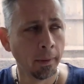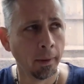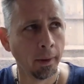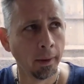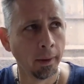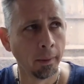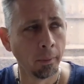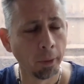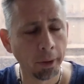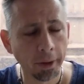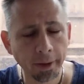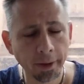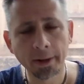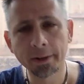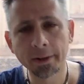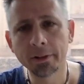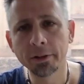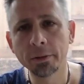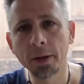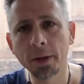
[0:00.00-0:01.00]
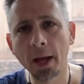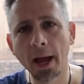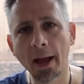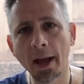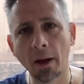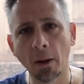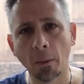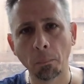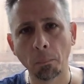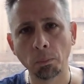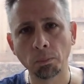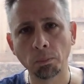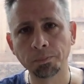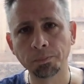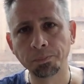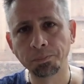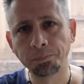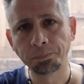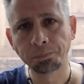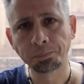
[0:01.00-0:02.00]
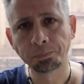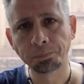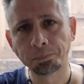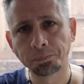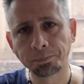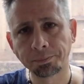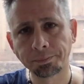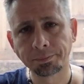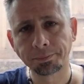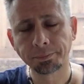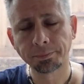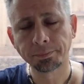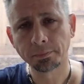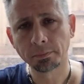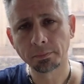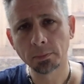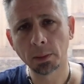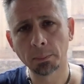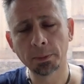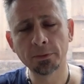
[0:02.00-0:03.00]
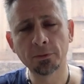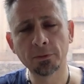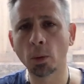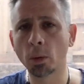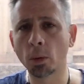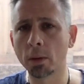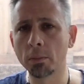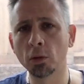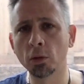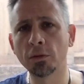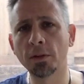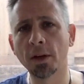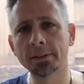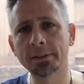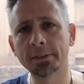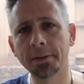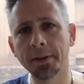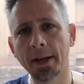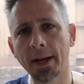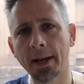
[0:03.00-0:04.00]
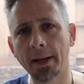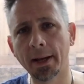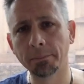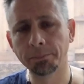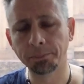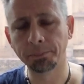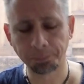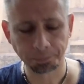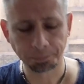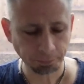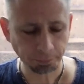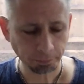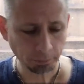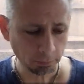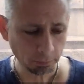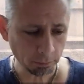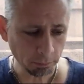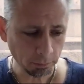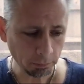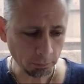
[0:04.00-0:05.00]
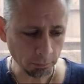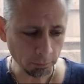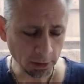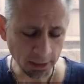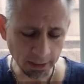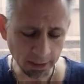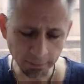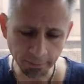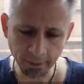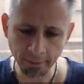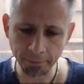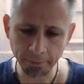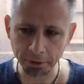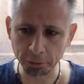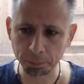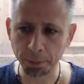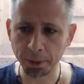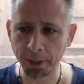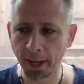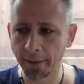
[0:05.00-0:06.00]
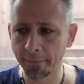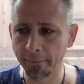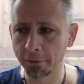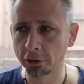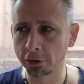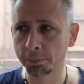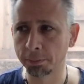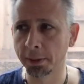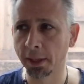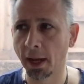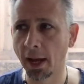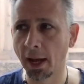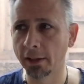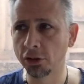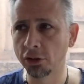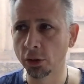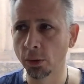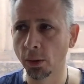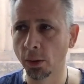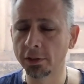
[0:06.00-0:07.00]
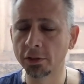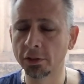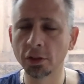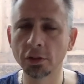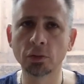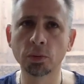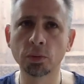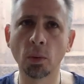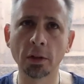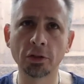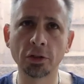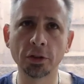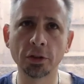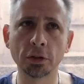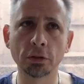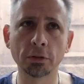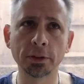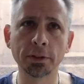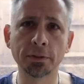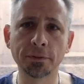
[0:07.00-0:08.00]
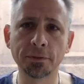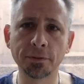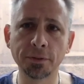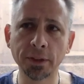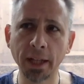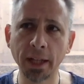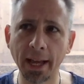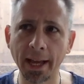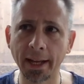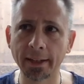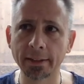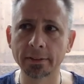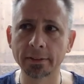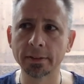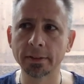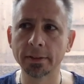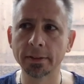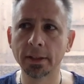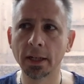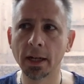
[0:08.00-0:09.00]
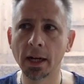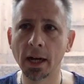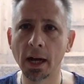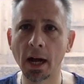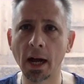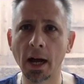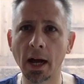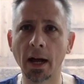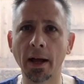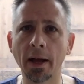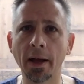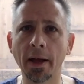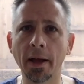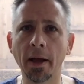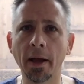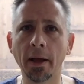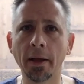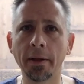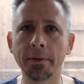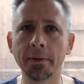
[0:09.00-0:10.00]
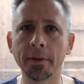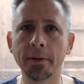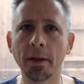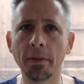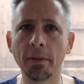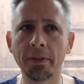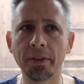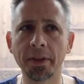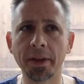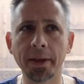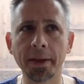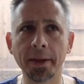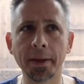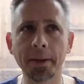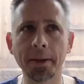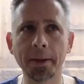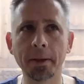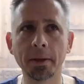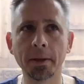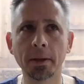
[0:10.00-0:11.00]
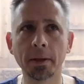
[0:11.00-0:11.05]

What are you going to do now? But before we move on to that, and even if this behavior is behind you, I just want you to reflect on the